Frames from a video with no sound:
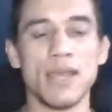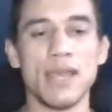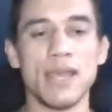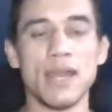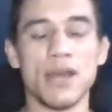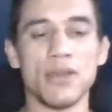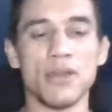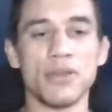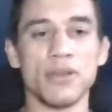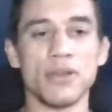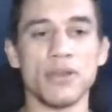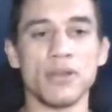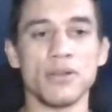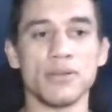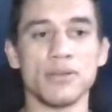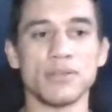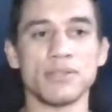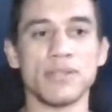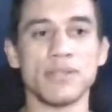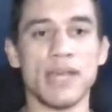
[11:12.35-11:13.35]

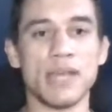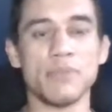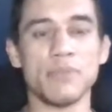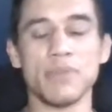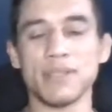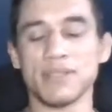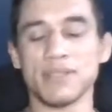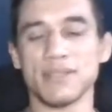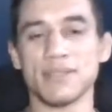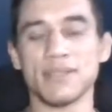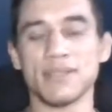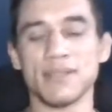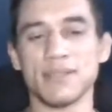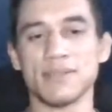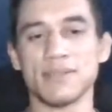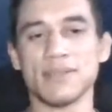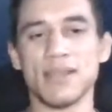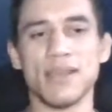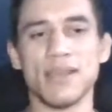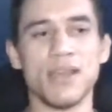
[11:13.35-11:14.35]
other side businesses.